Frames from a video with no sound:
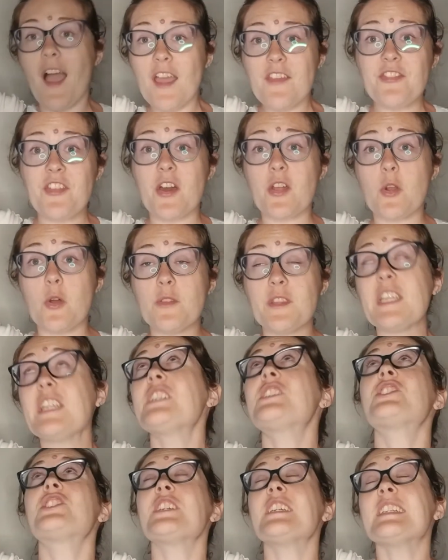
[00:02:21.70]
I thought only
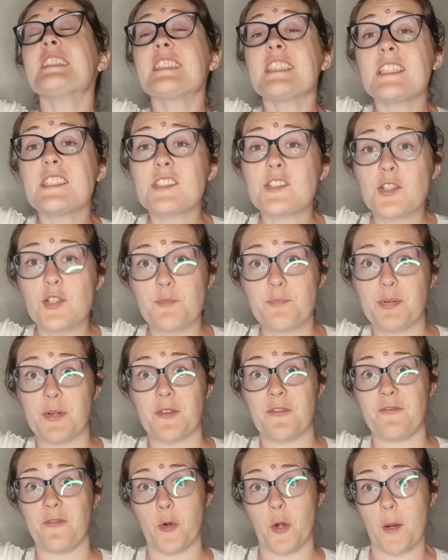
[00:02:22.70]
Jesus could
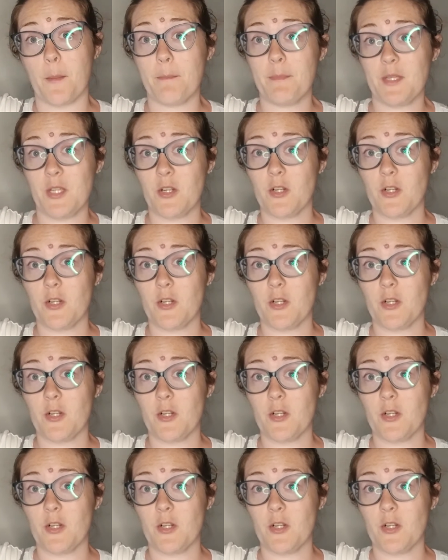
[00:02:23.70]
perform